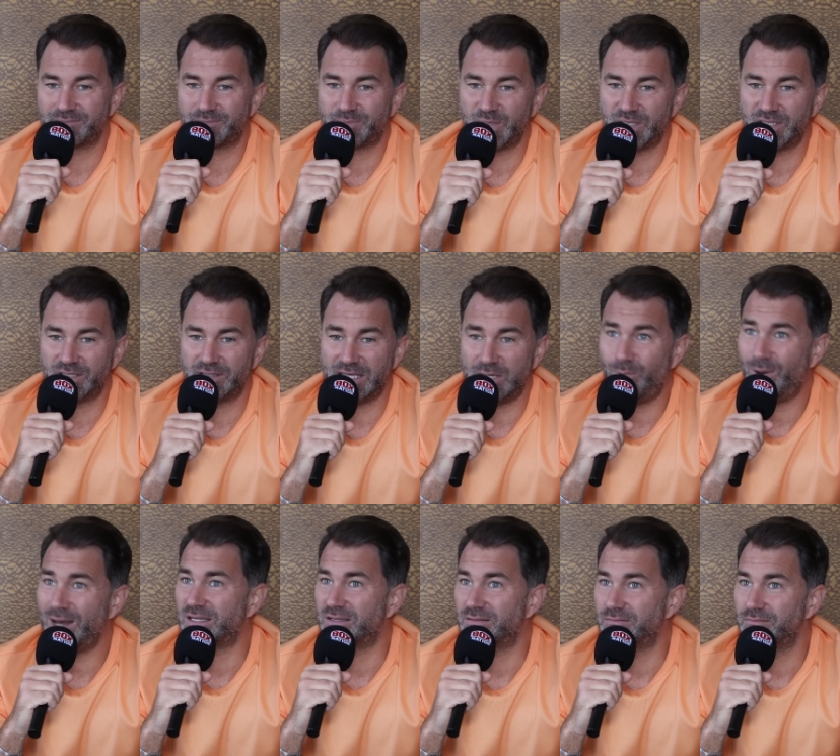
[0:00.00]
but he
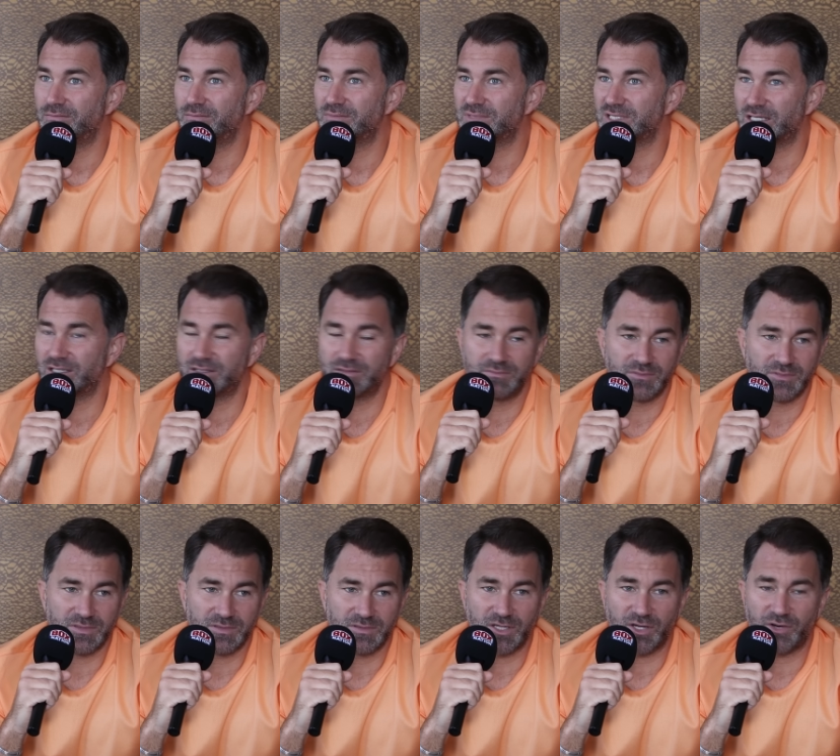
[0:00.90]
won. So
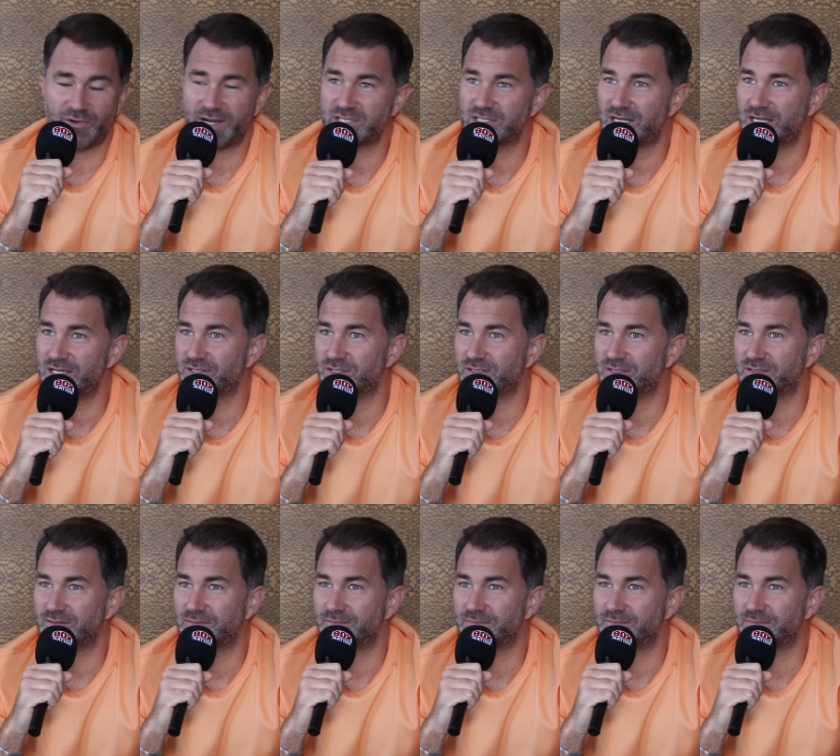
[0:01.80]
congratulations.